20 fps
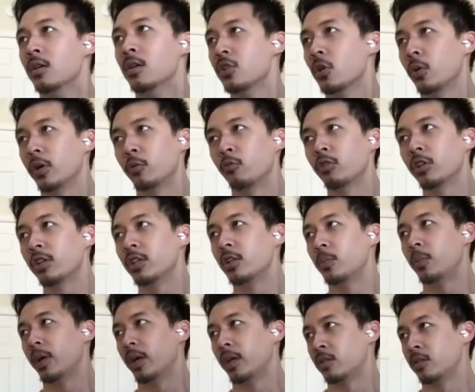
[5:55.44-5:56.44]
So it really
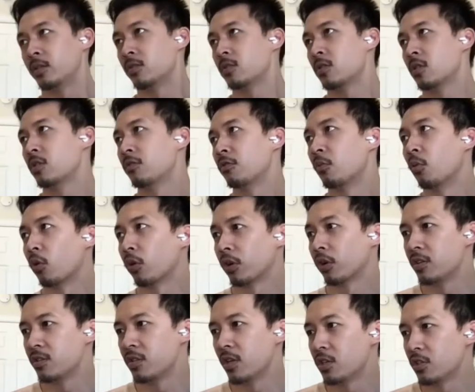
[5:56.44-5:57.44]
depends from
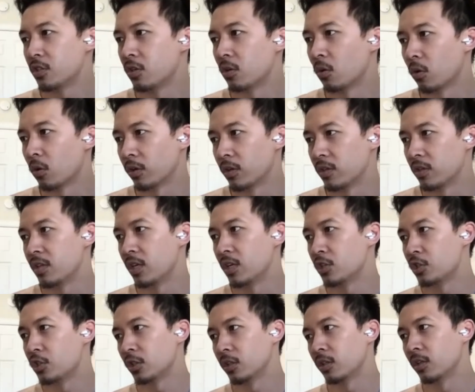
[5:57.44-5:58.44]
organization to
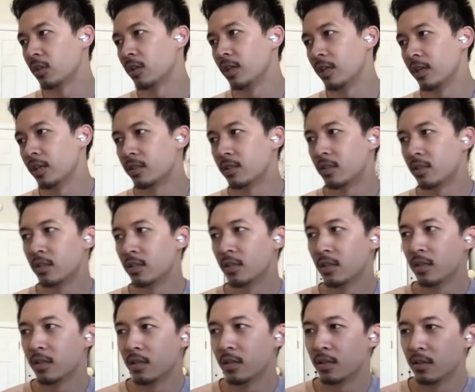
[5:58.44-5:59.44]
organization.
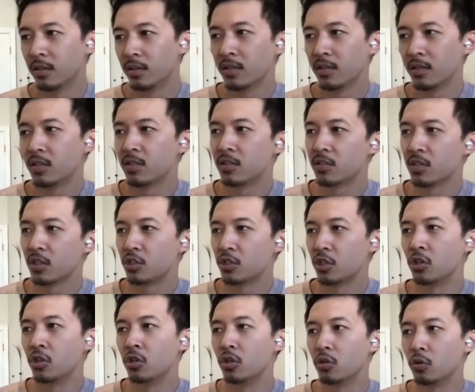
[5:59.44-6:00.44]
This is such
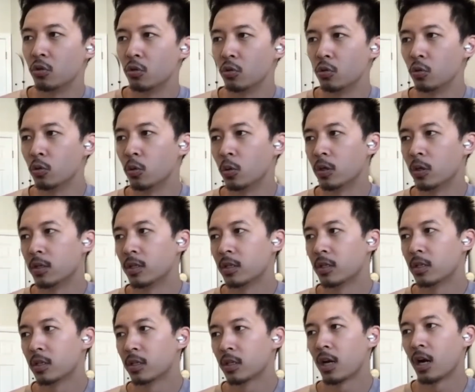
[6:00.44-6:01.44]
a new
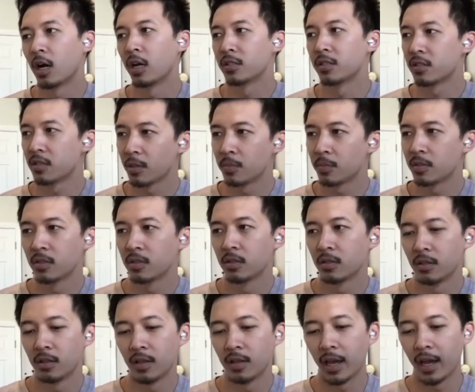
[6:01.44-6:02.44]
concept
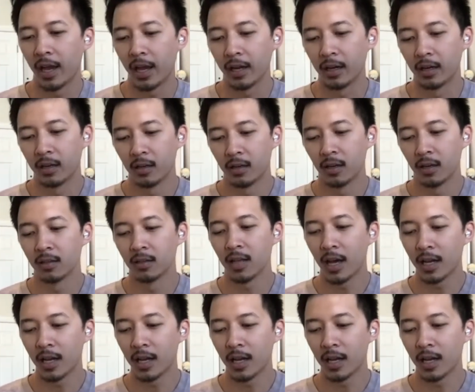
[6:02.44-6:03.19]
that a